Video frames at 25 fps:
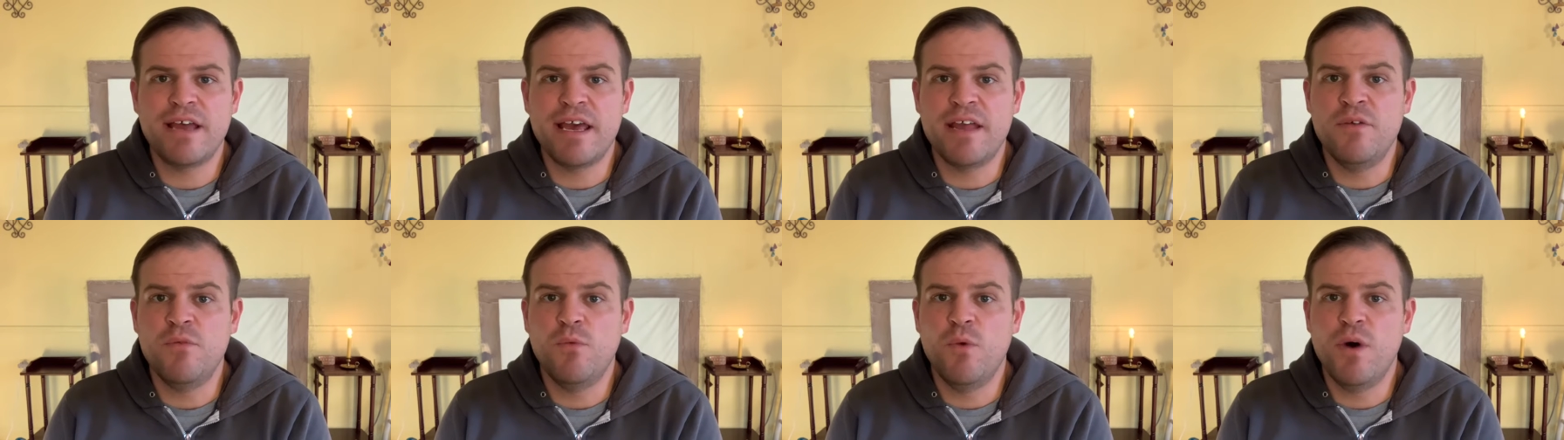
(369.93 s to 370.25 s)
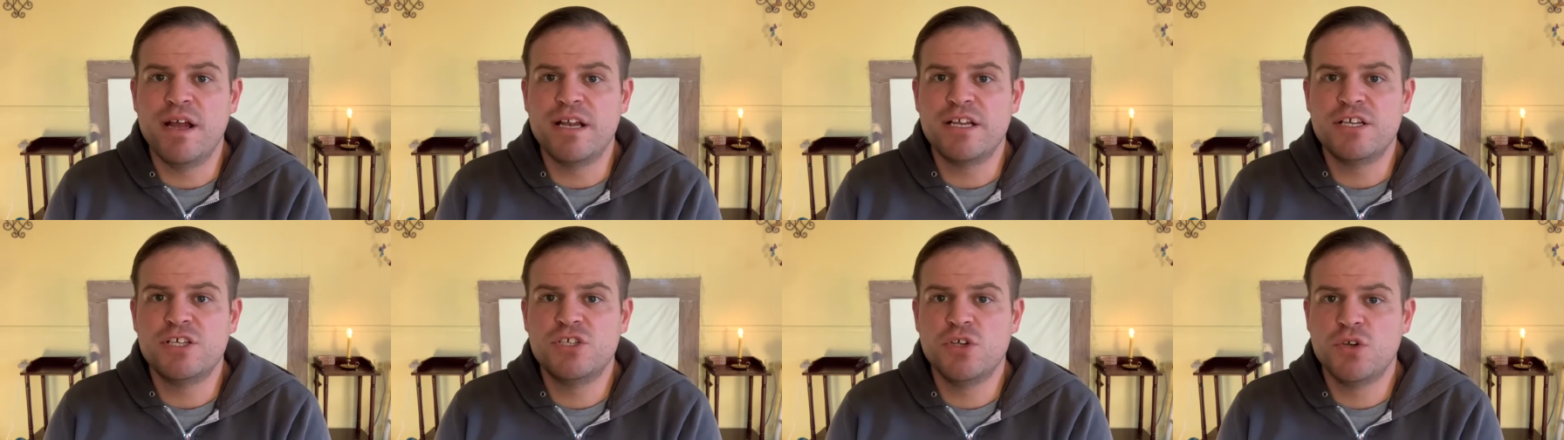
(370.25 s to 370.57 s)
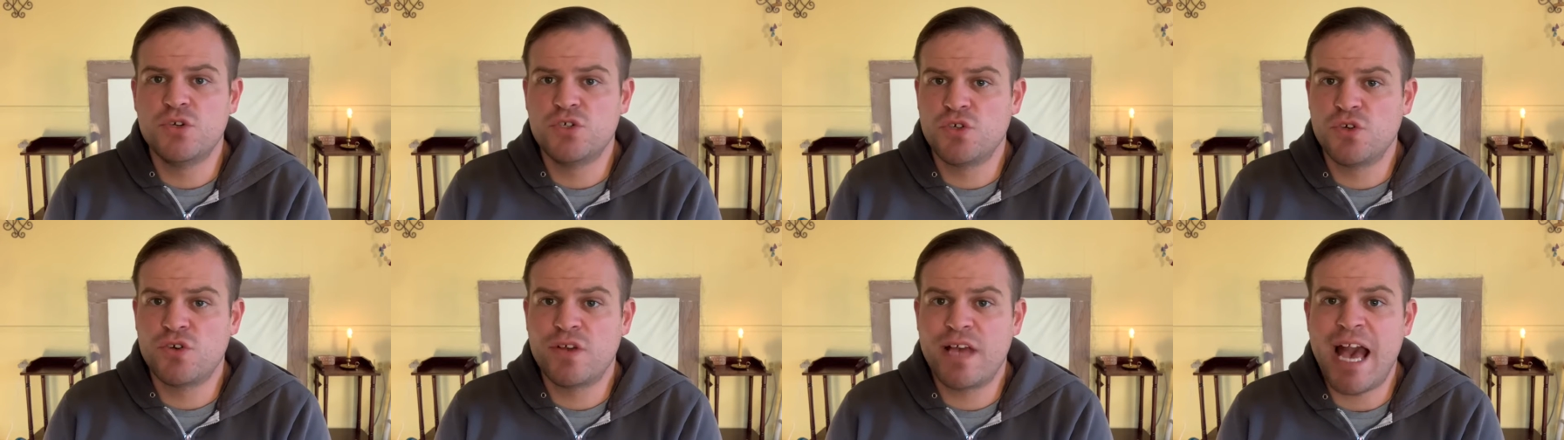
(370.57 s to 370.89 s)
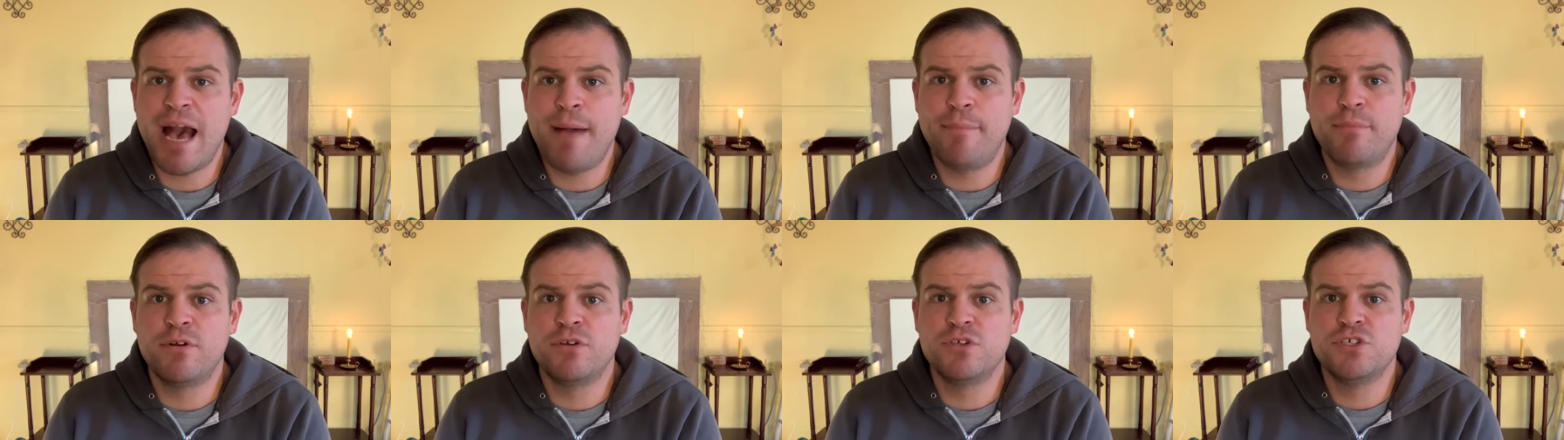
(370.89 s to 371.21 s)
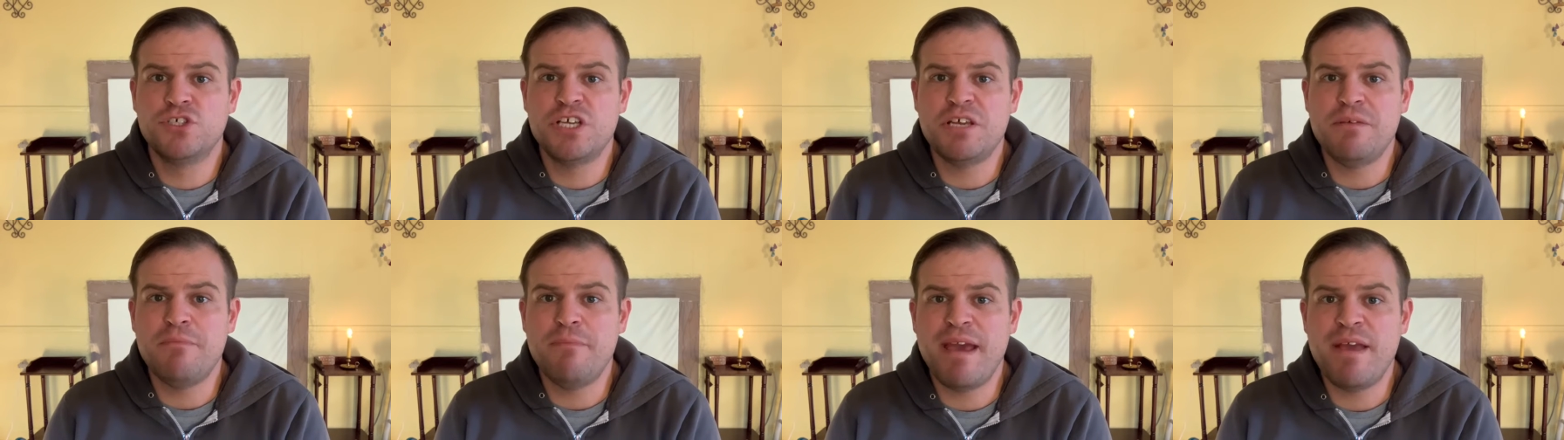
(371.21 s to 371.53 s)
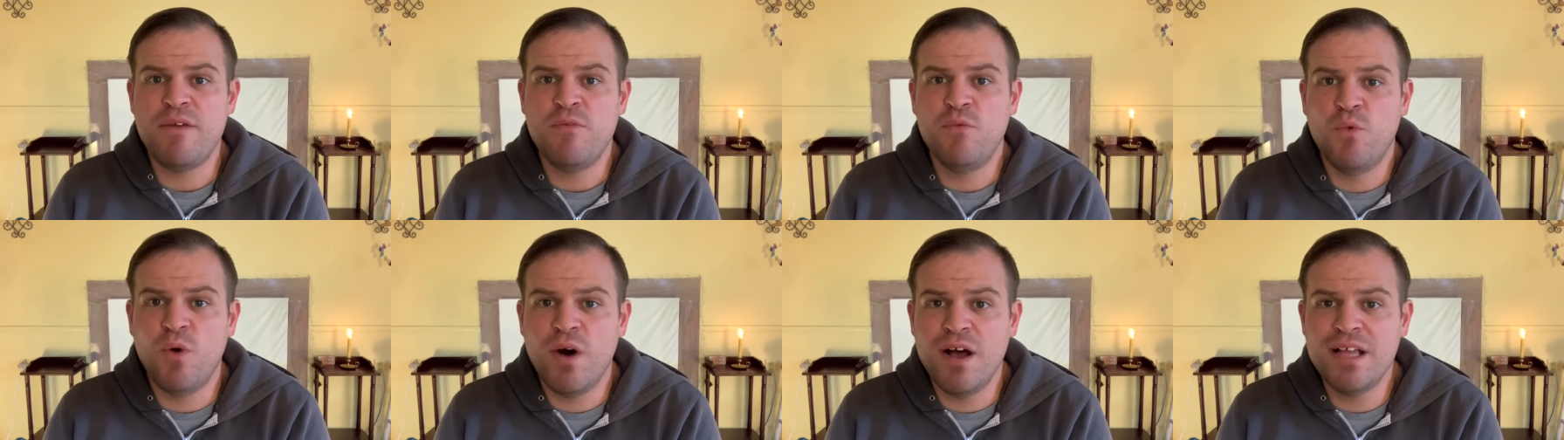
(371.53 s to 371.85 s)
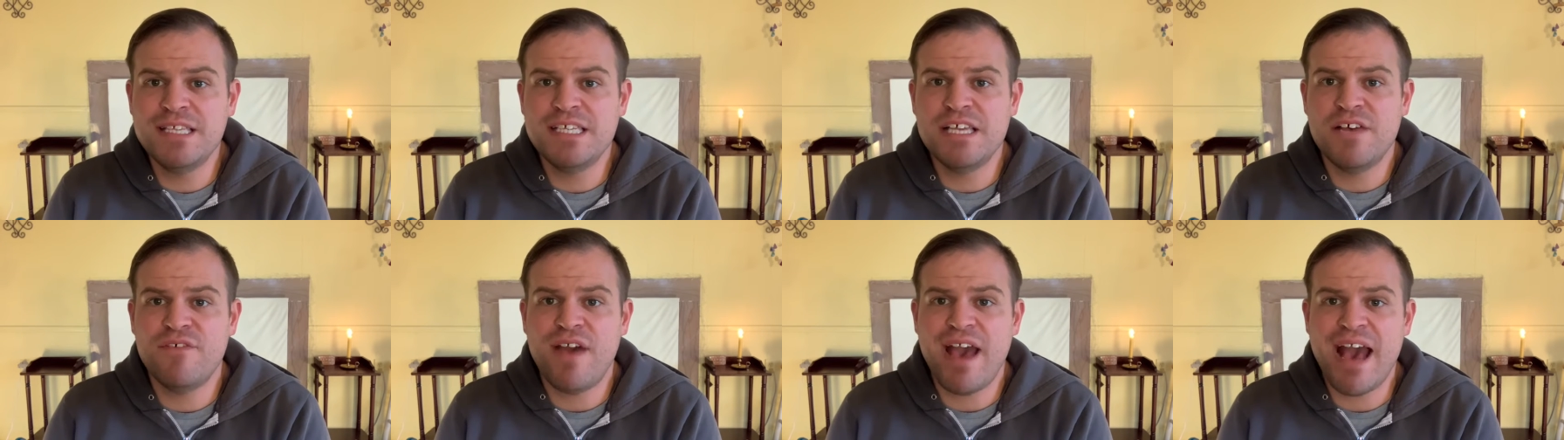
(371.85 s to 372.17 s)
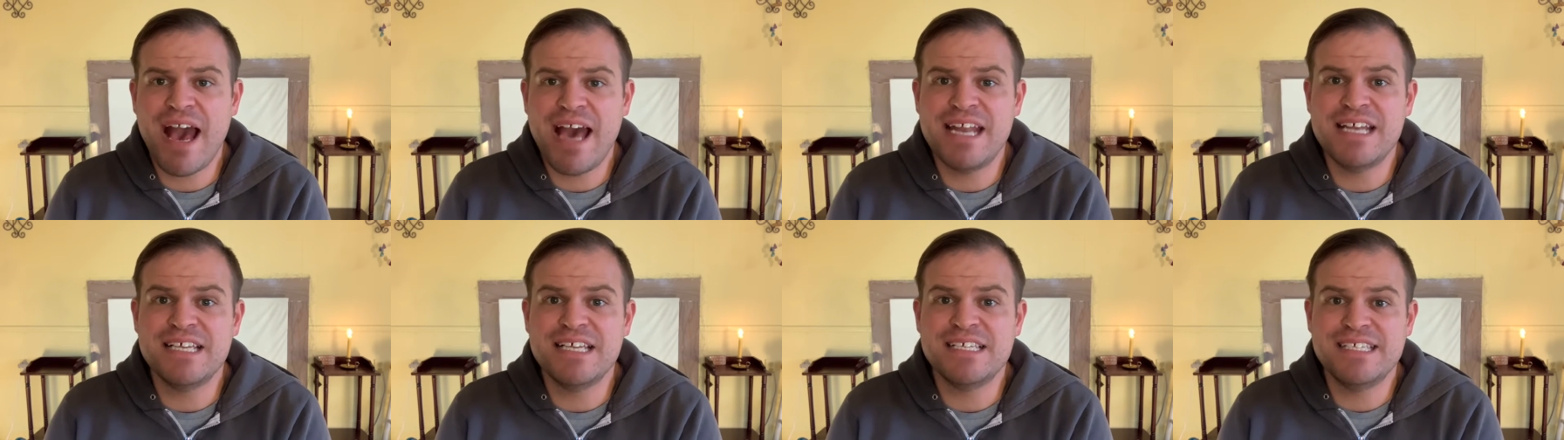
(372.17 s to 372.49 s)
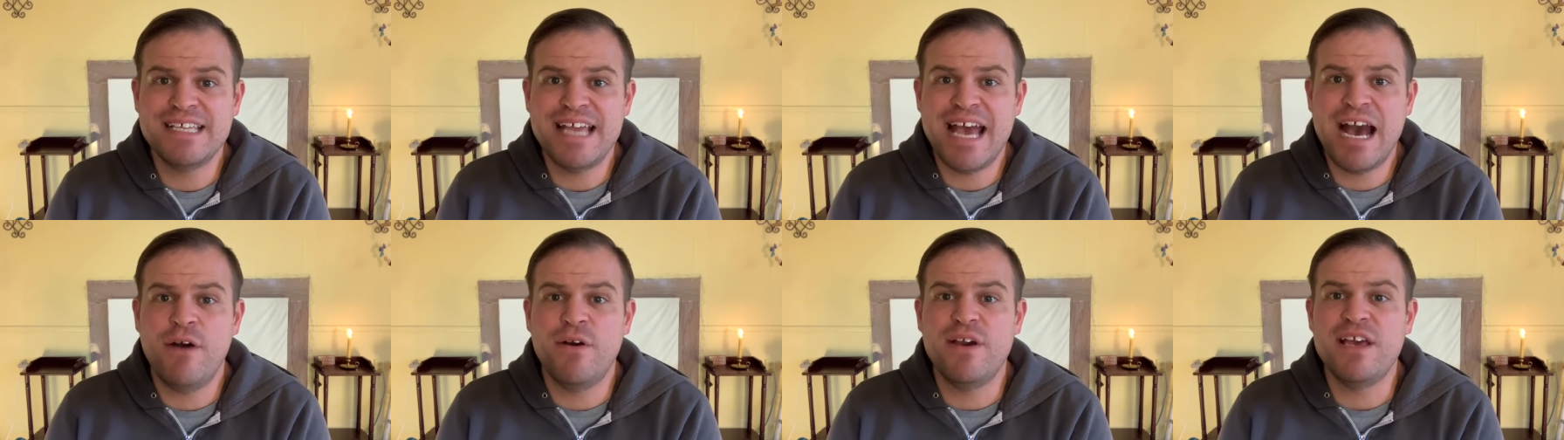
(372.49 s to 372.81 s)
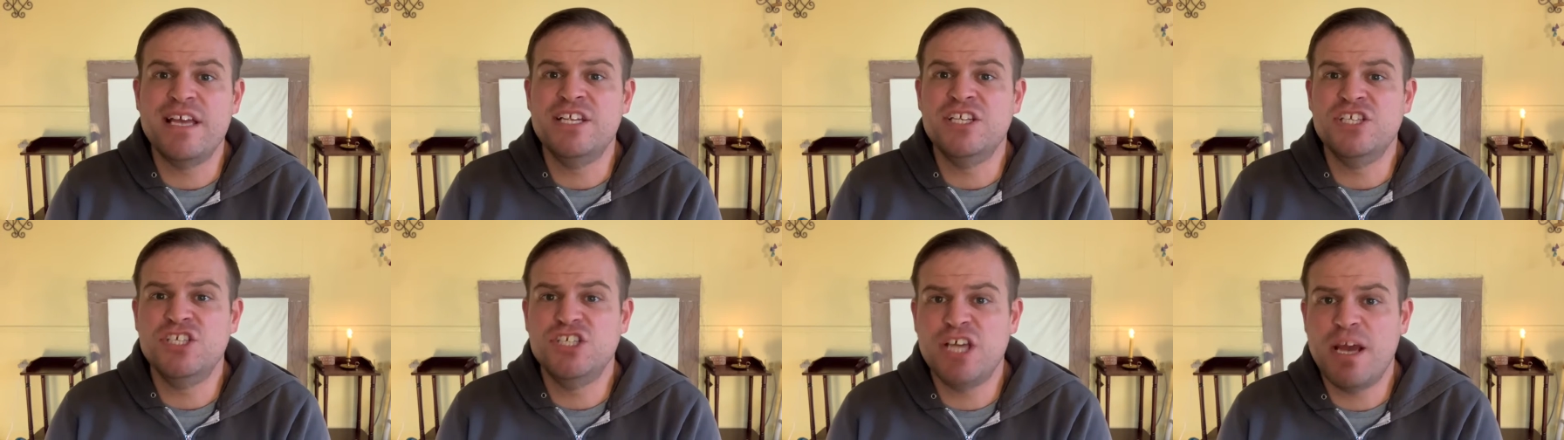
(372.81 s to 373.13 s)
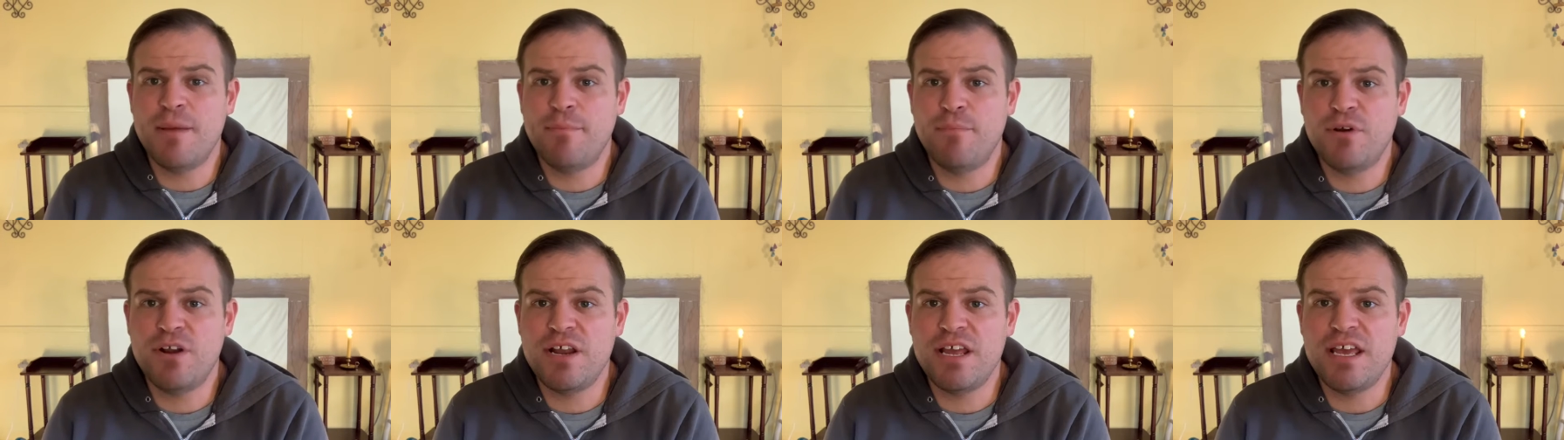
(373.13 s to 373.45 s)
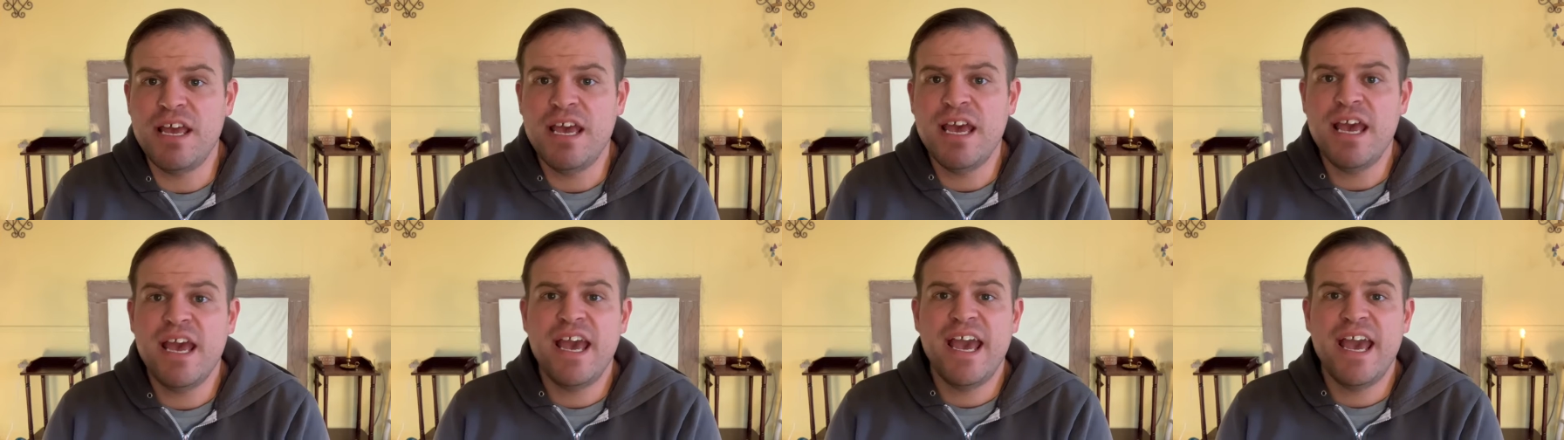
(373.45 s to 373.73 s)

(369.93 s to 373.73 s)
and what social capital she may once have had is now in jeopardy